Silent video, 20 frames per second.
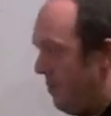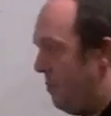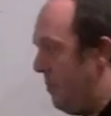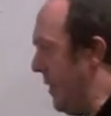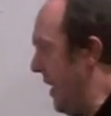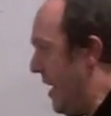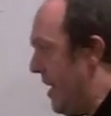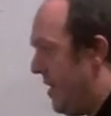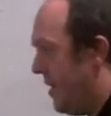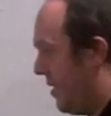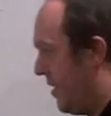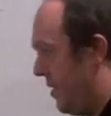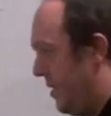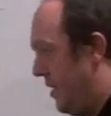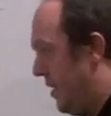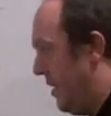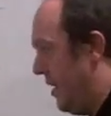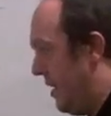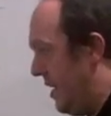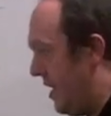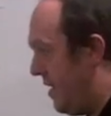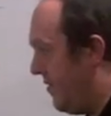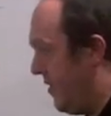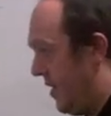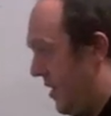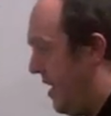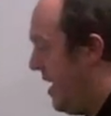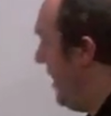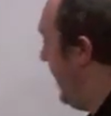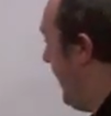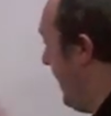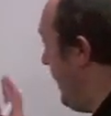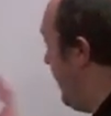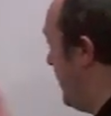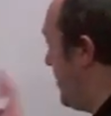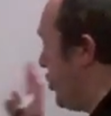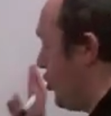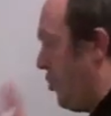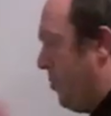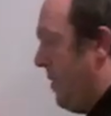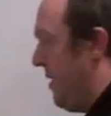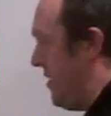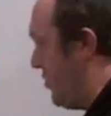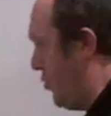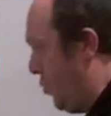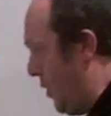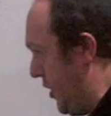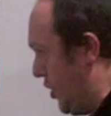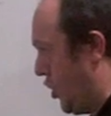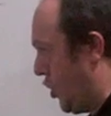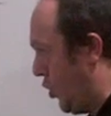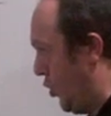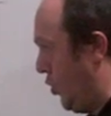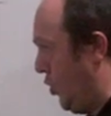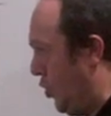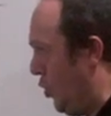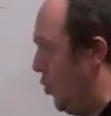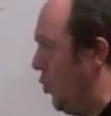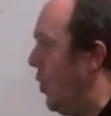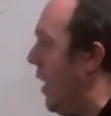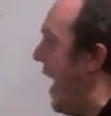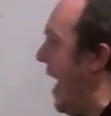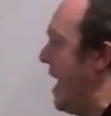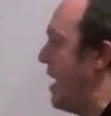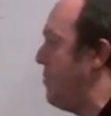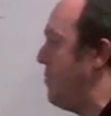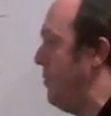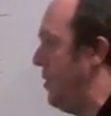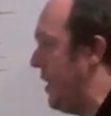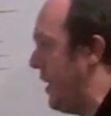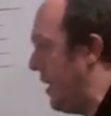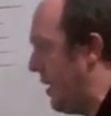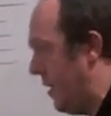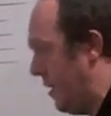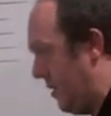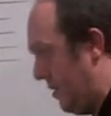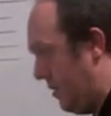player, even instruments which could do harmony.